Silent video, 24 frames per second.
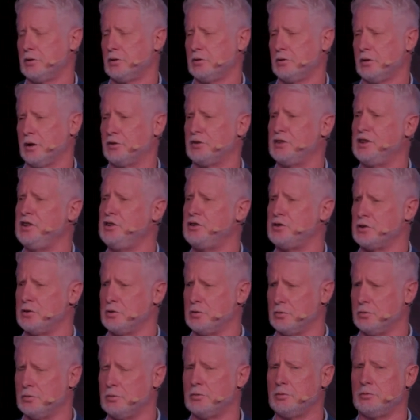I'll teach you
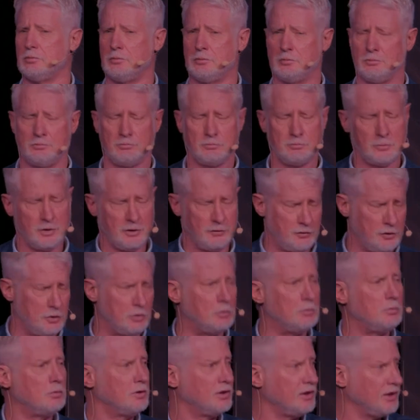if
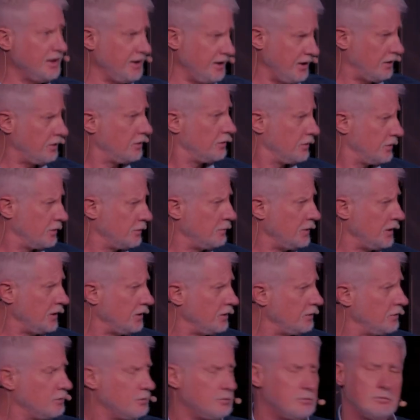you link to me
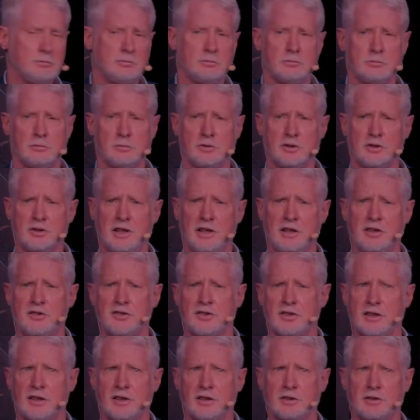as Keith
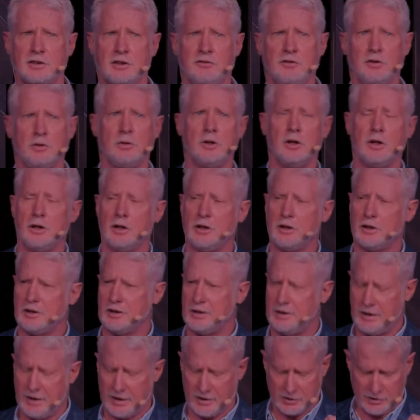says, if you
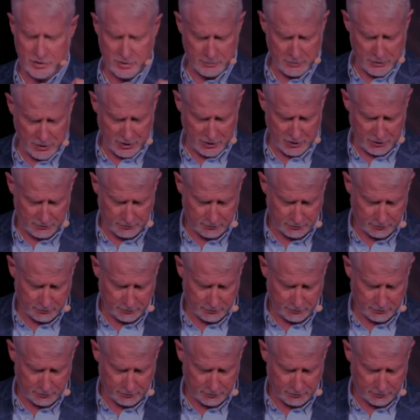connect to me.